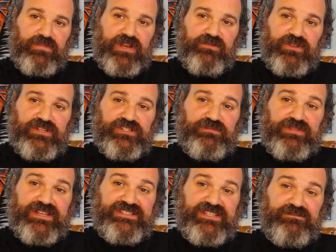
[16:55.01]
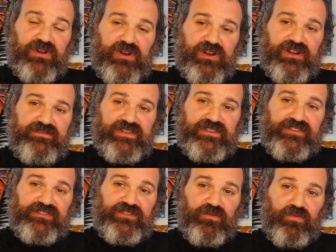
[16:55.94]
he really just plays this part of it.
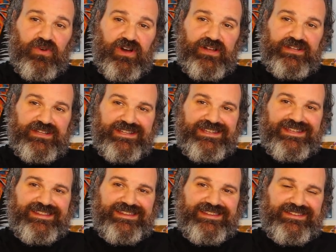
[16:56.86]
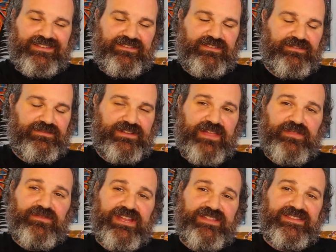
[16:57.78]
This is the one, this is the flat
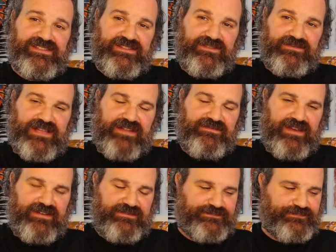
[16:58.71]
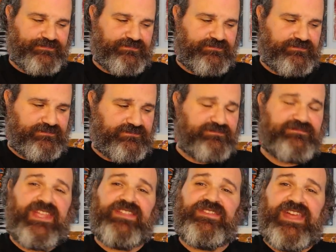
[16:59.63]
three, and this is the flat five.
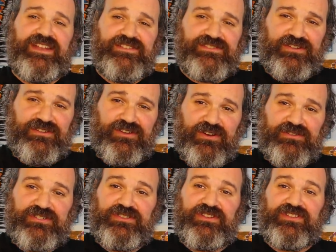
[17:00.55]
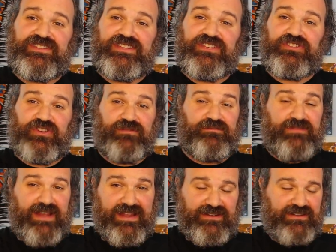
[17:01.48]
Then he's going to go to the C sharp
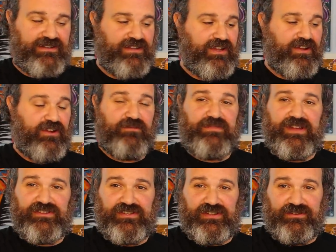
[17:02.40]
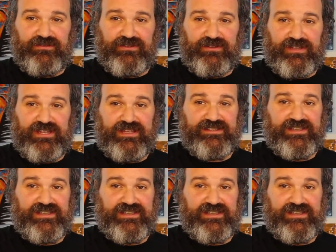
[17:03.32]
minor arpeggio. He